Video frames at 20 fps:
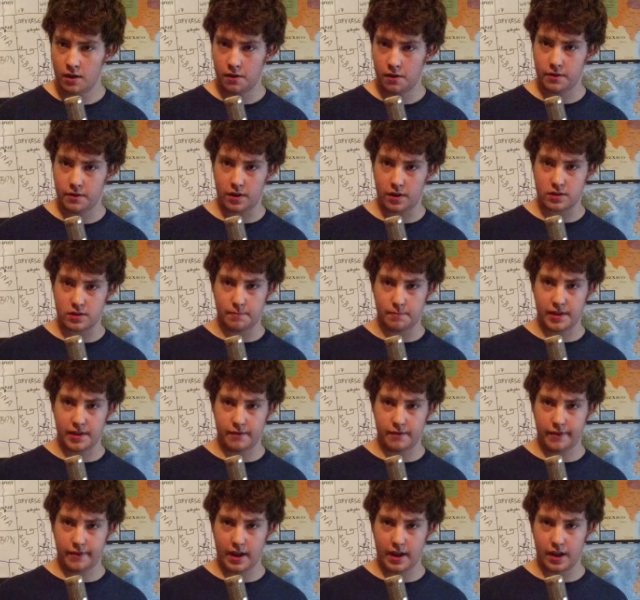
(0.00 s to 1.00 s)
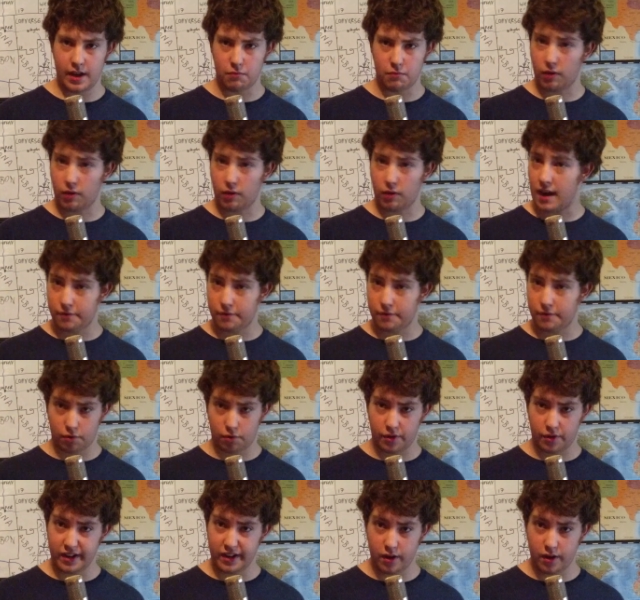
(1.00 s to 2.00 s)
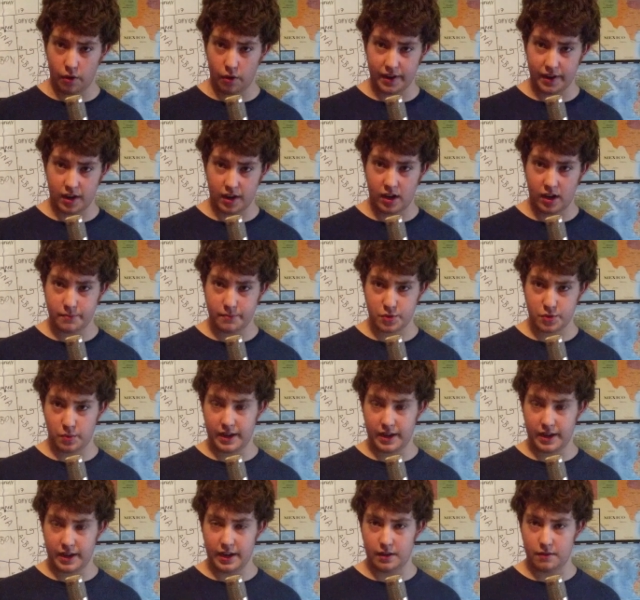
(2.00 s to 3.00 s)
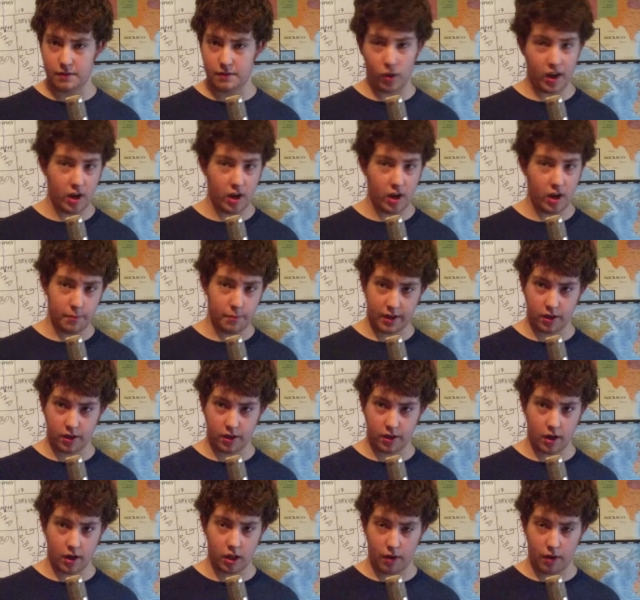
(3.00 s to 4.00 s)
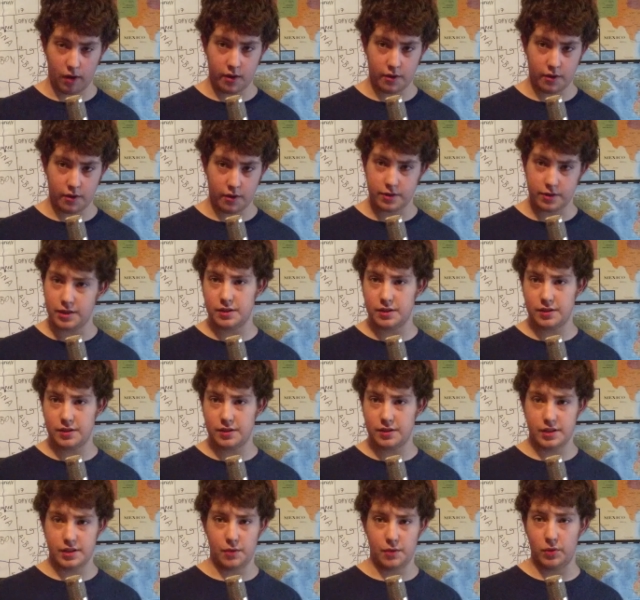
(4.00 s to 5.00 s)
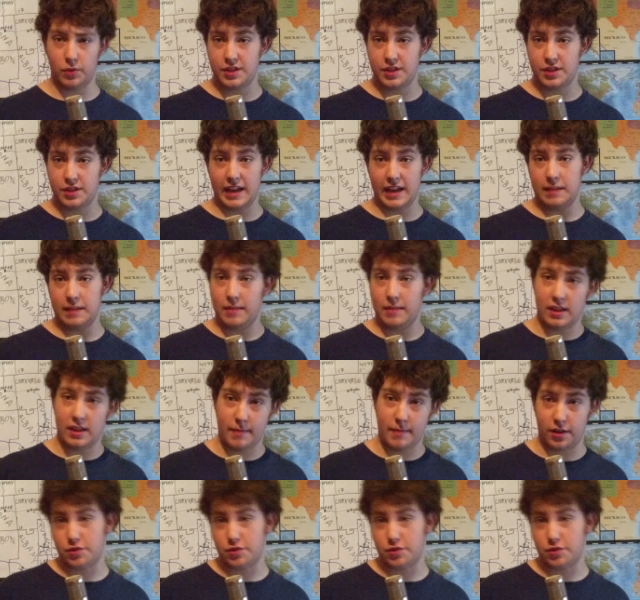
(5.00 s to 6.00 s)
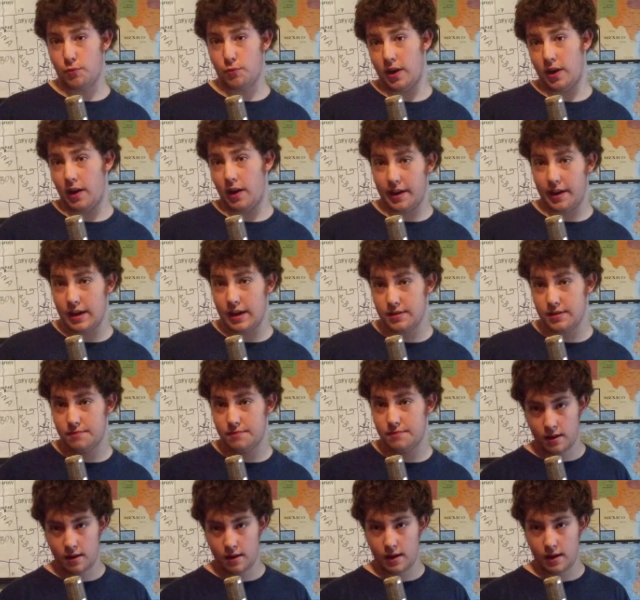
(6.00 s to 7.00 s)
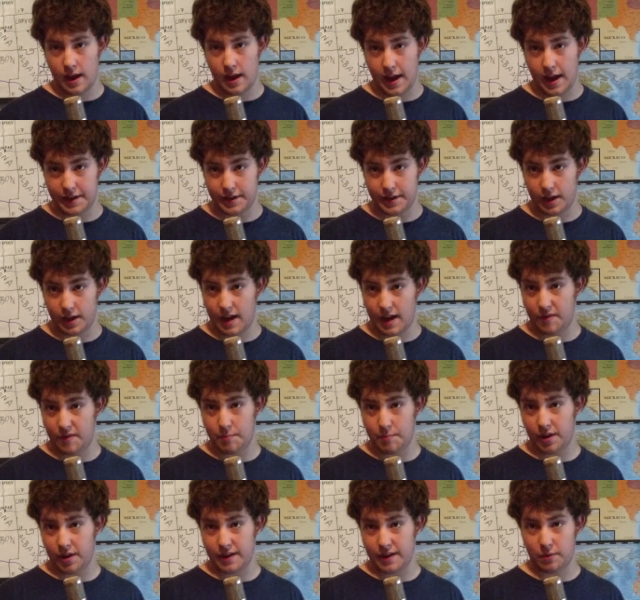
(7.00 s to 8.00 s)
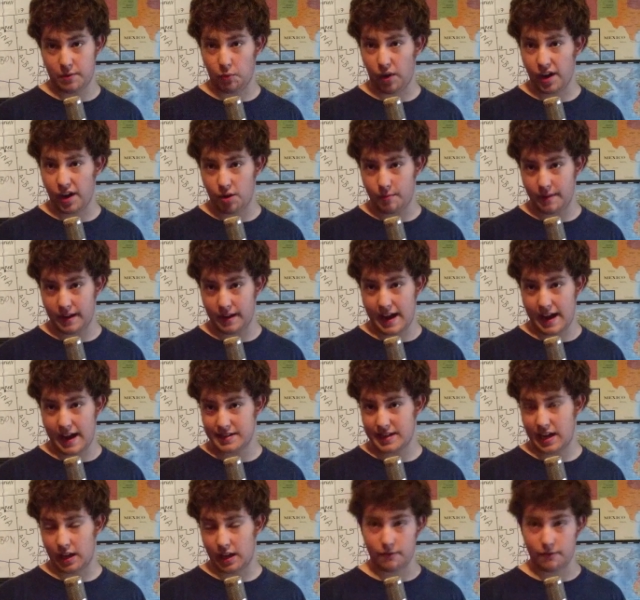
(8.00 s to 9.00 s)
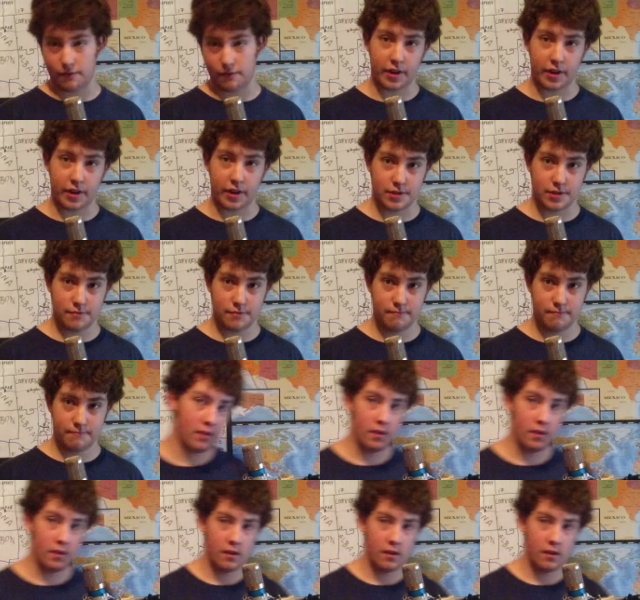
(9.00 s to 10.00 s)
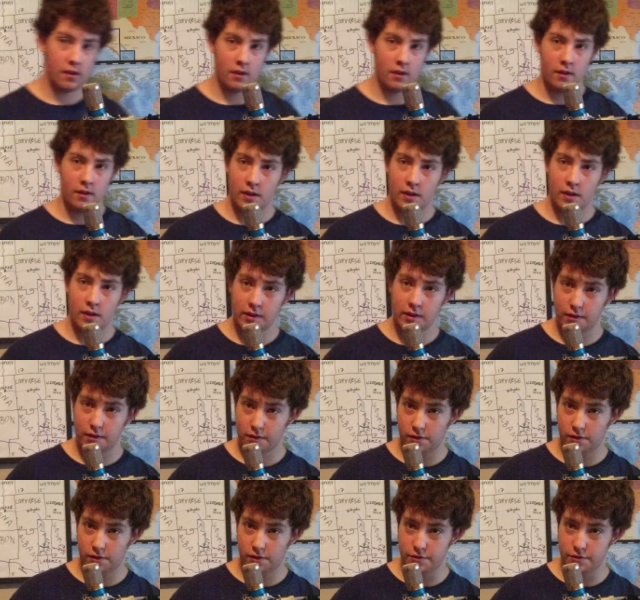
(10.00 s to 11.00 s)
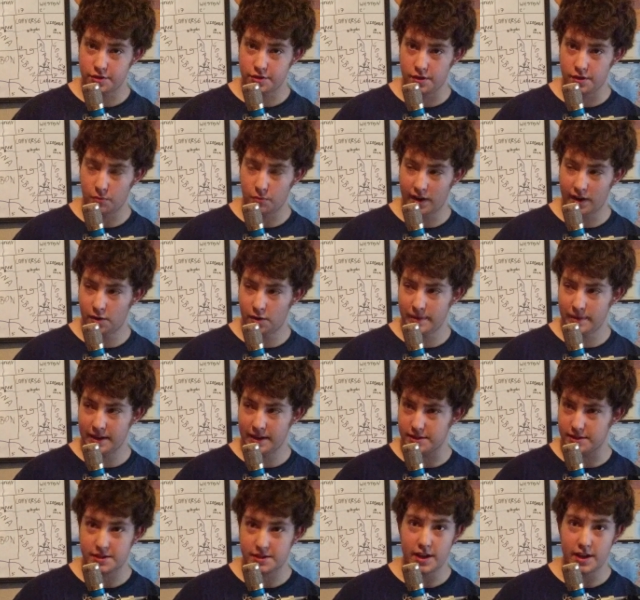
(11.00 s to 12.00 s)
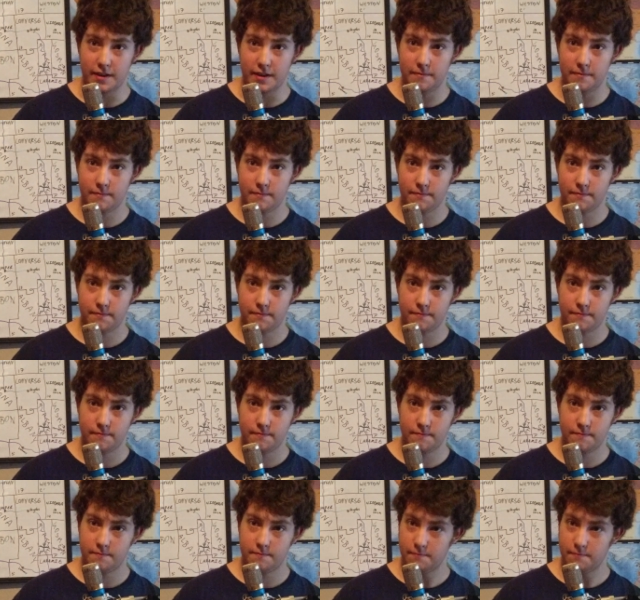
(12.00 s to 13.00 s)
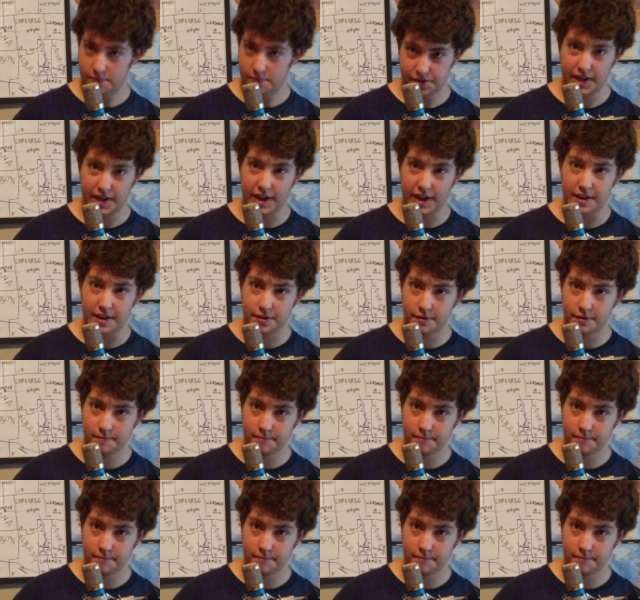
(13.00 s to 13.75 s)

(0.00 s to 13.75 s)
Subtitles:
There's a bit of a rivalry going on between Wyoming and Colorado just to see which state can be the better square, I guess. And everybody from Wyoming hates Californians. In conclusion, Wyoming is a state. The end.